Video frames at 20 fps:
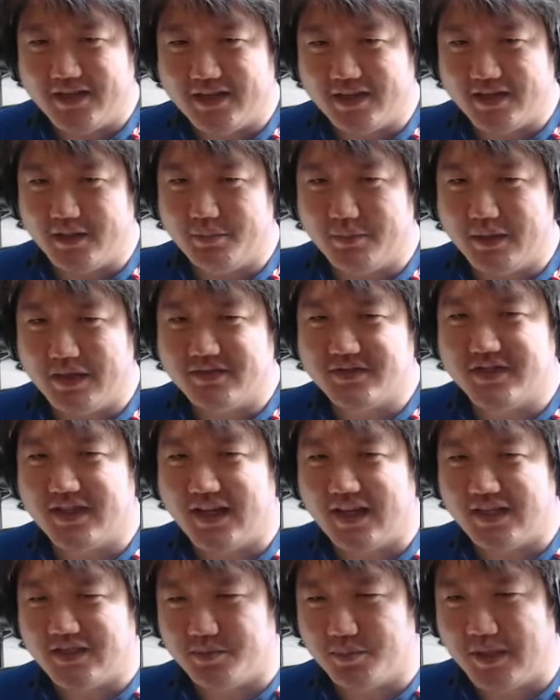the debuffs
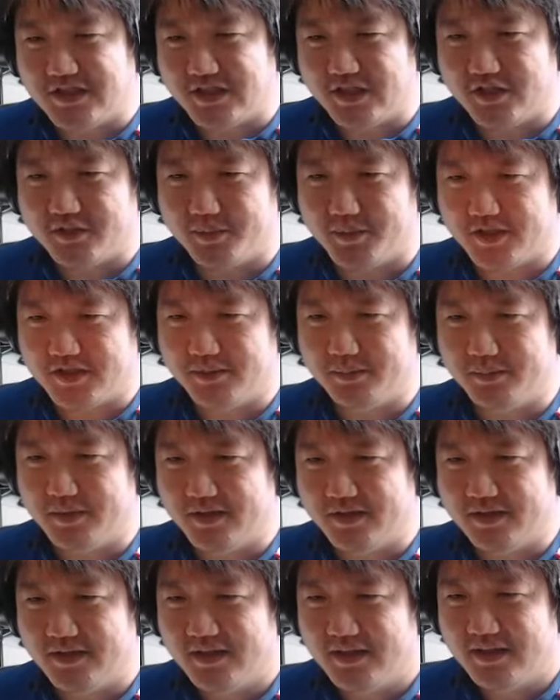as much as possible.
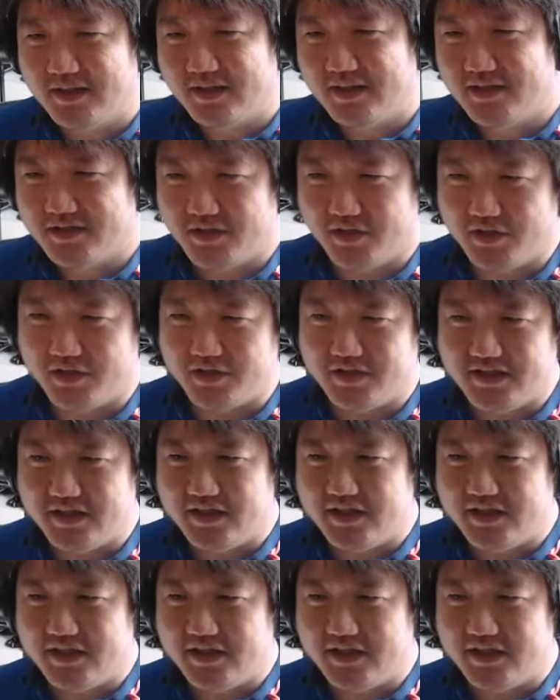So you see,